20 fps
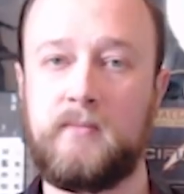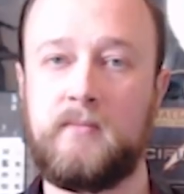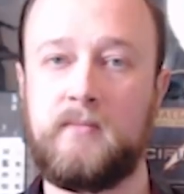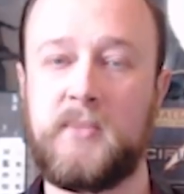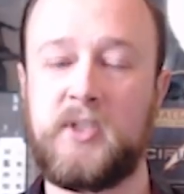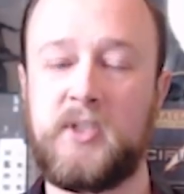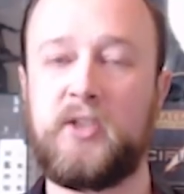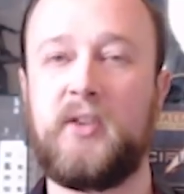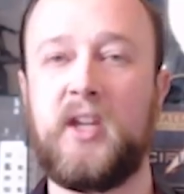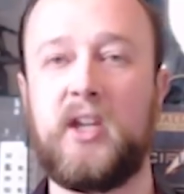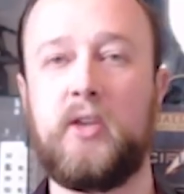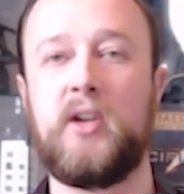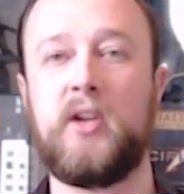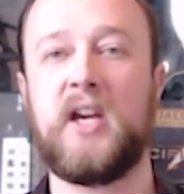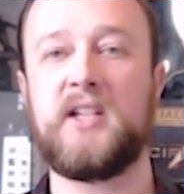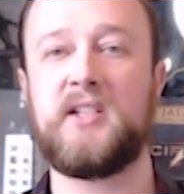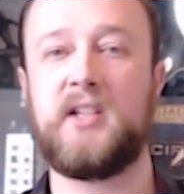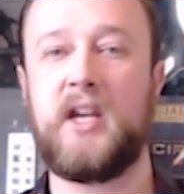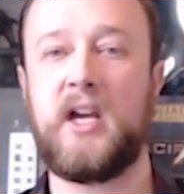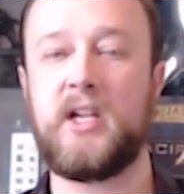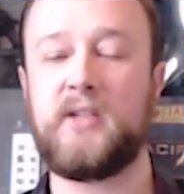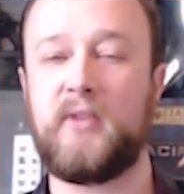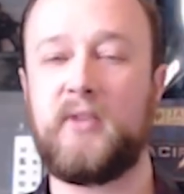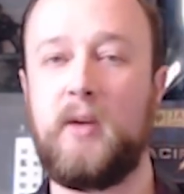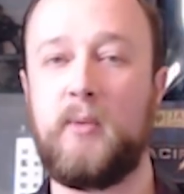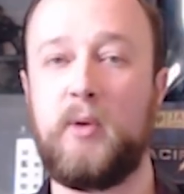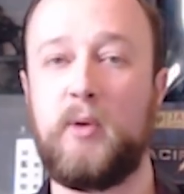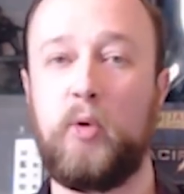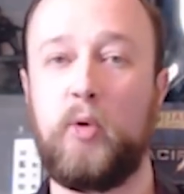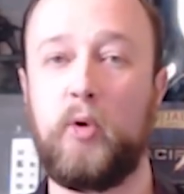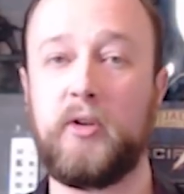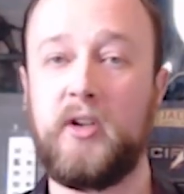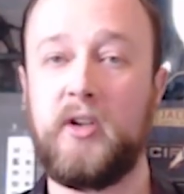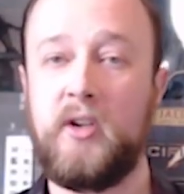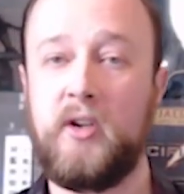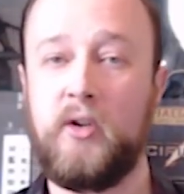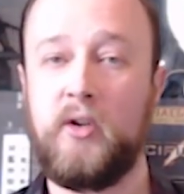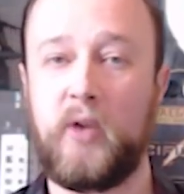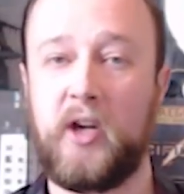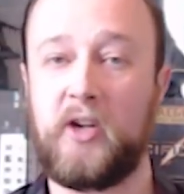So thank you guys and gals for coming aboard
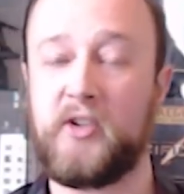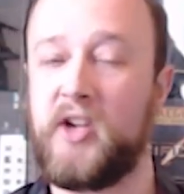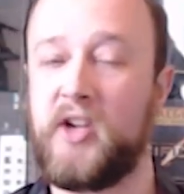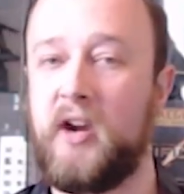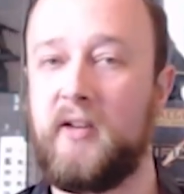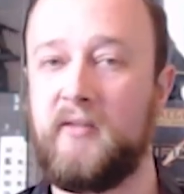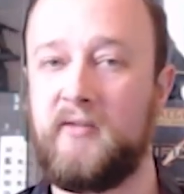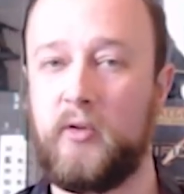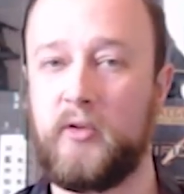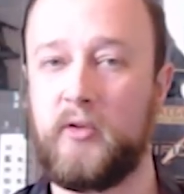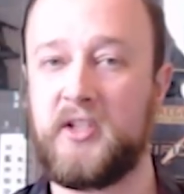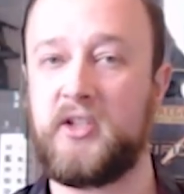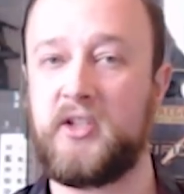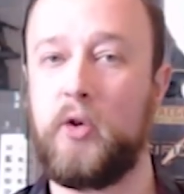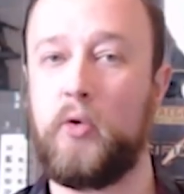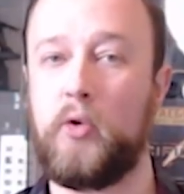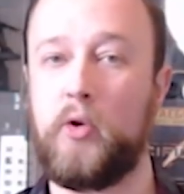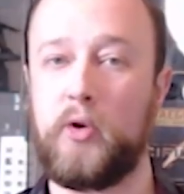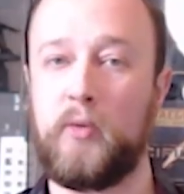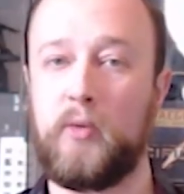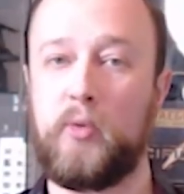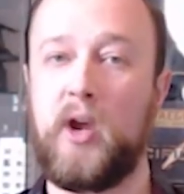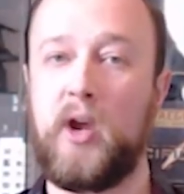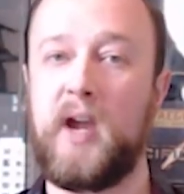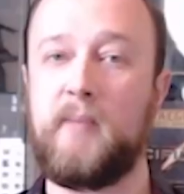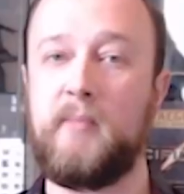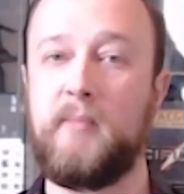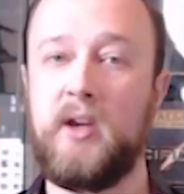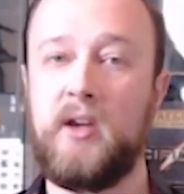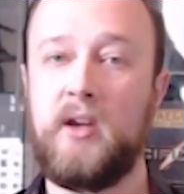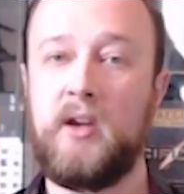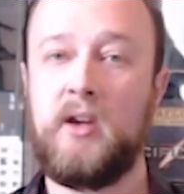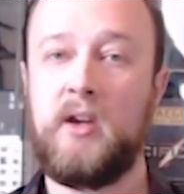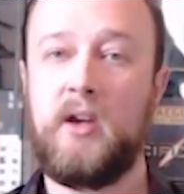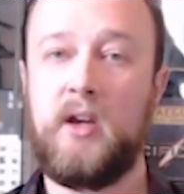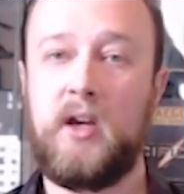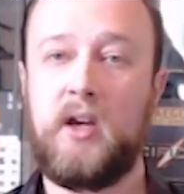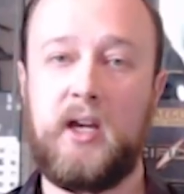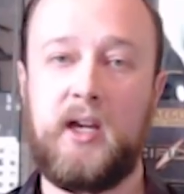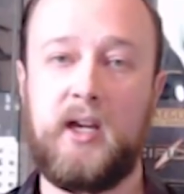Riker's Iron for this No Quarter Prime
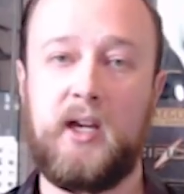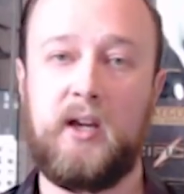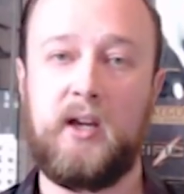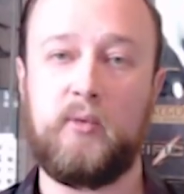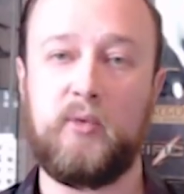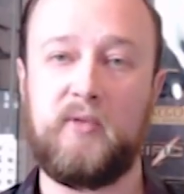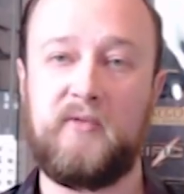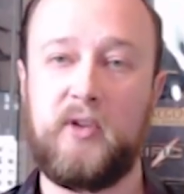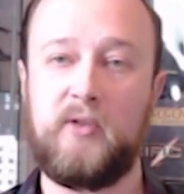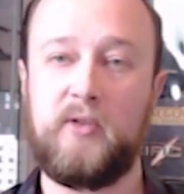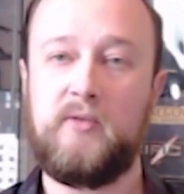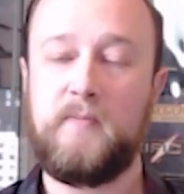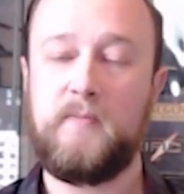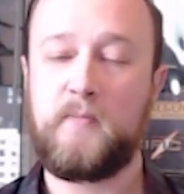review.